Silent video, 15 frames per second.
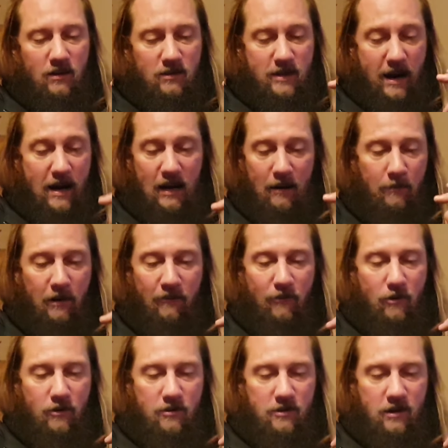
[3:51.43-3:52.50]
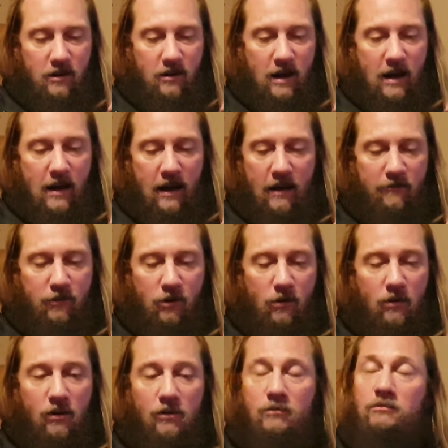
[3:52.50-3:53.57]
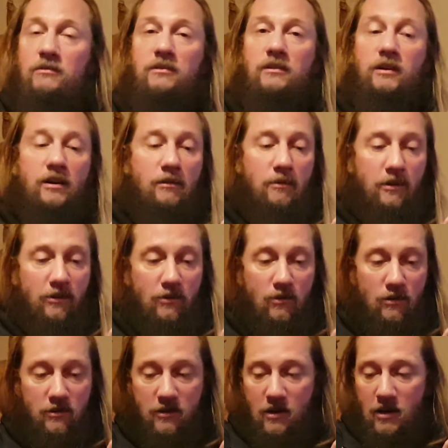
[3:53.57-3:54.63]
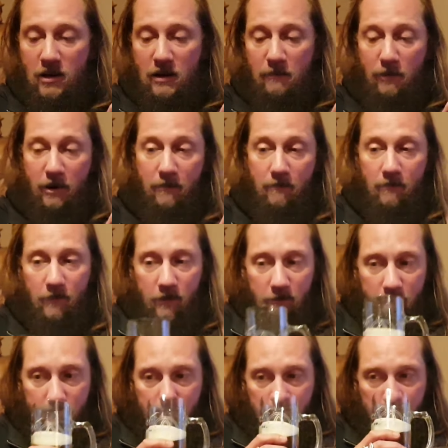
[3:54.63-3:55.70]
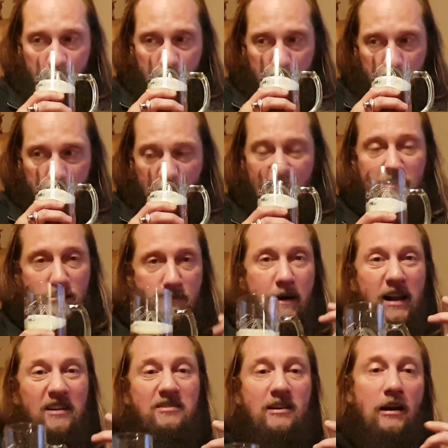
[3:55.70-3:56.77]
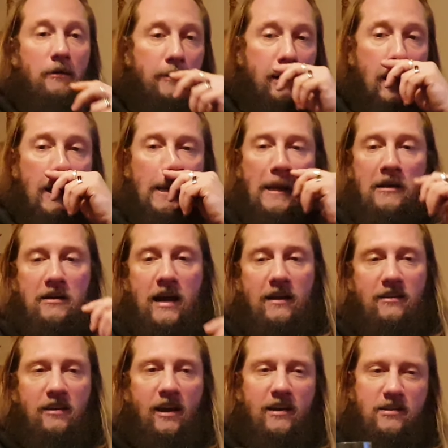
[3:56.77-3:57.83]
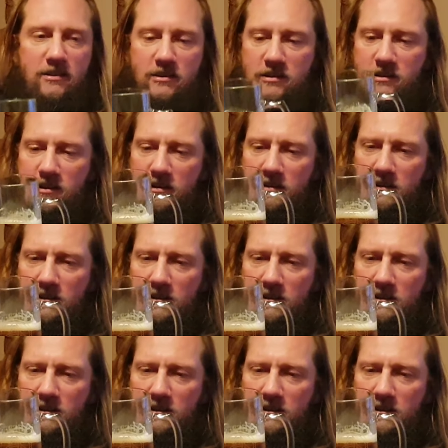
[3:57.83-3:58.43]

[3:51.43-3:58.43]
Tiny little bit of orange in it. I have no clue what it's called, but it smells a little bit like that tastes.